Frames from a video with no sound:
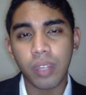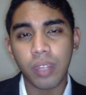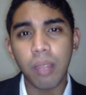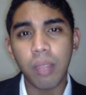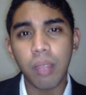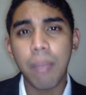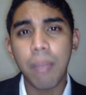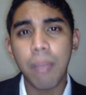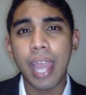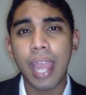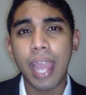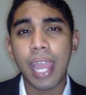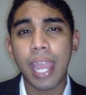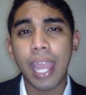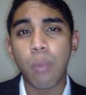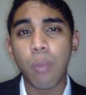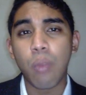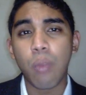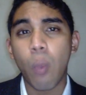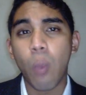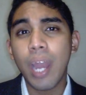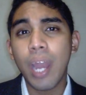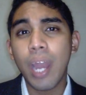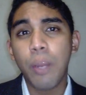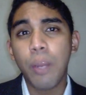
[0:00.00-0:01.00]
And
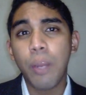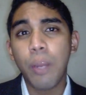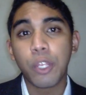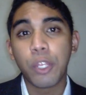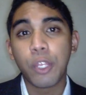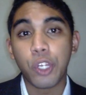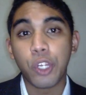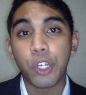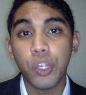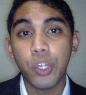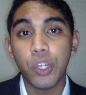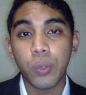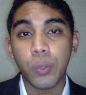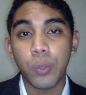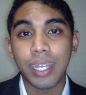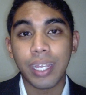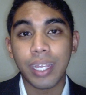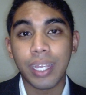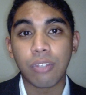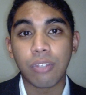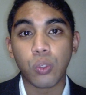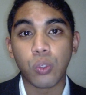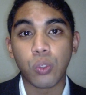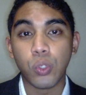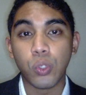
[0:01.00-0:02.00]
what I wanted to do
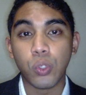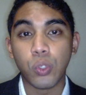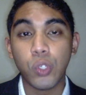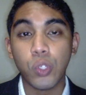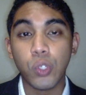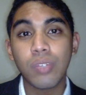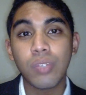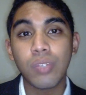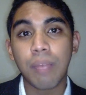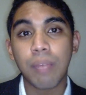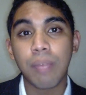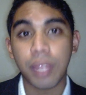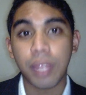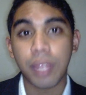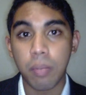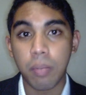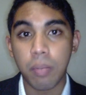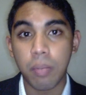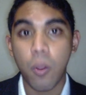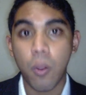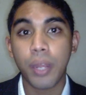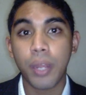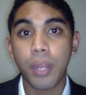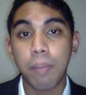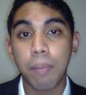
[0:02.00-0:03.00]
is to do something in the
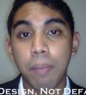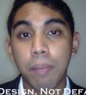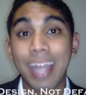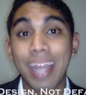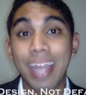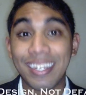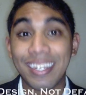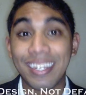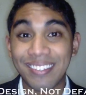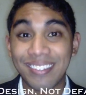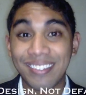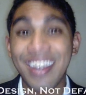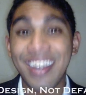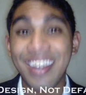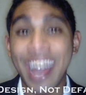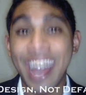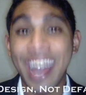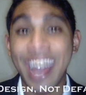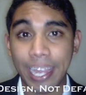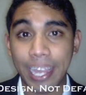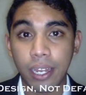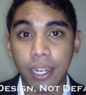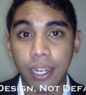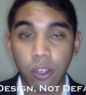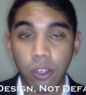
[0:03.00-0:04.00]
morning by
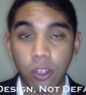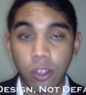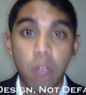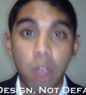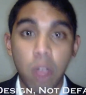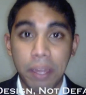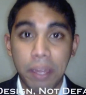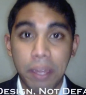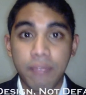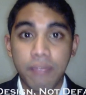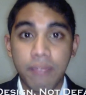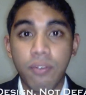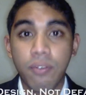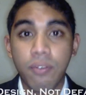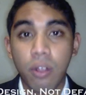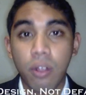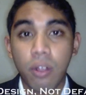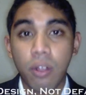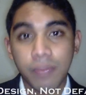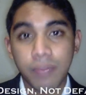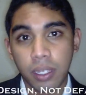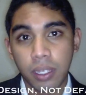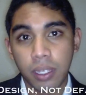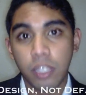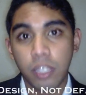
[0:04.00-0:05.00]
design, not by
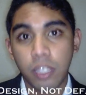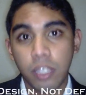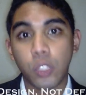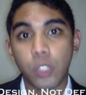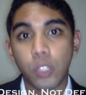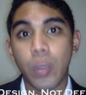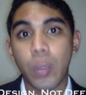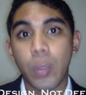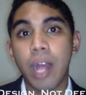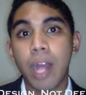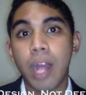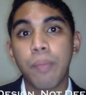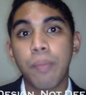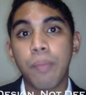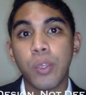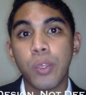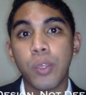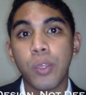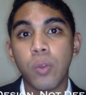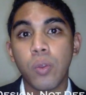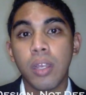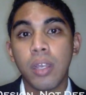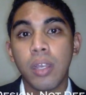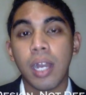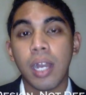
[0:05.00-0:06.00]
default, to help
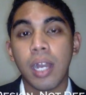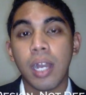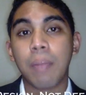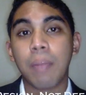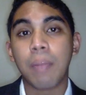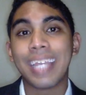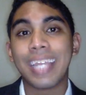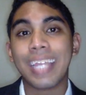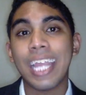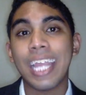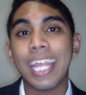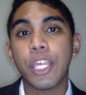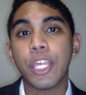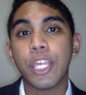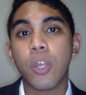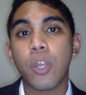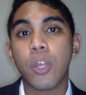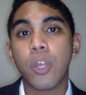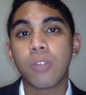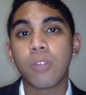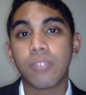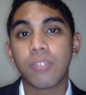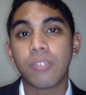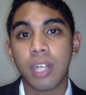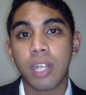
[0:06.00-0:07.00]
you get
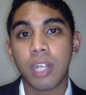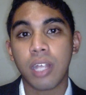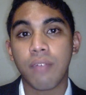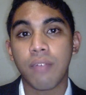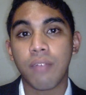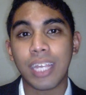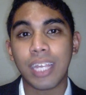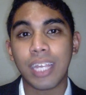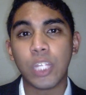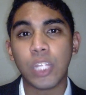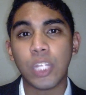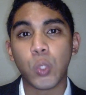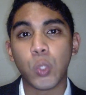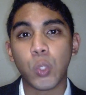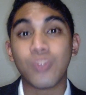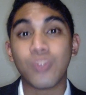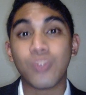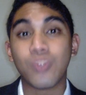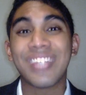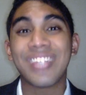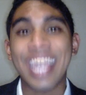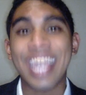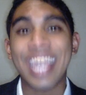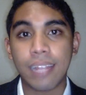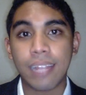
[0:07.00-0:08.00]
yourself into
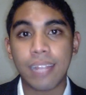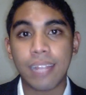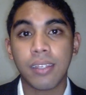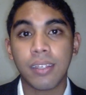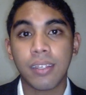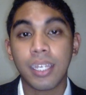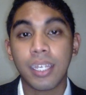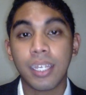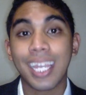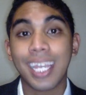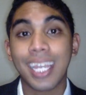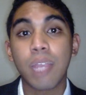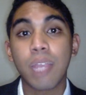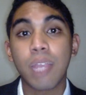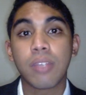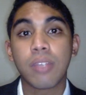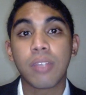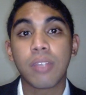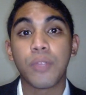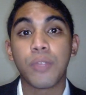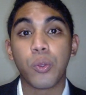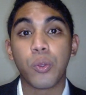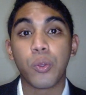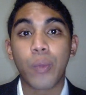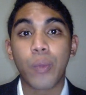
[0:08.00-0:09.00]
state, get yourself
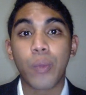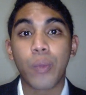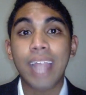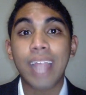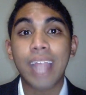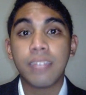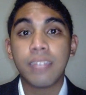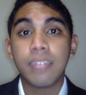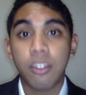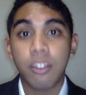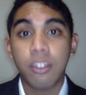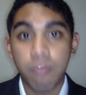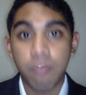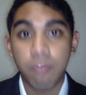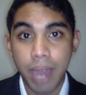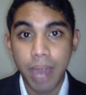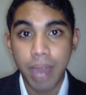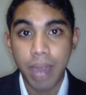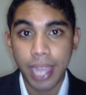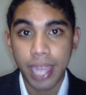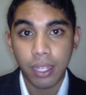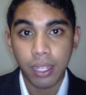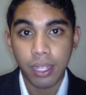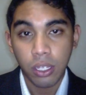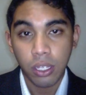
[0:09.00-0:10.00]
into the right state of
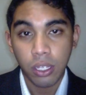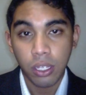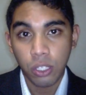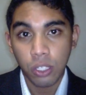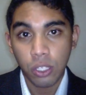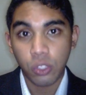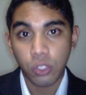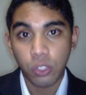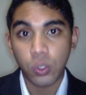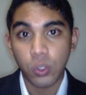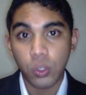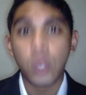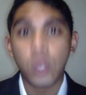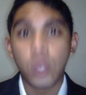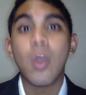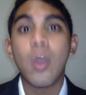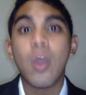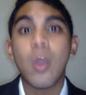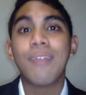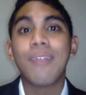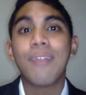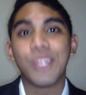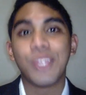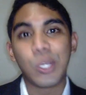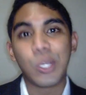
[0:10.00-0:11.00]
mind to go
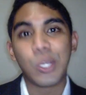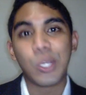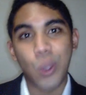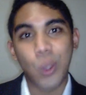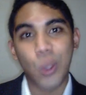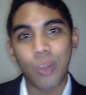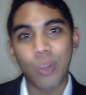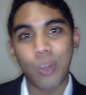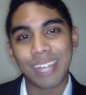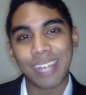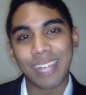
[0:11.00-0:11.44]
after your goals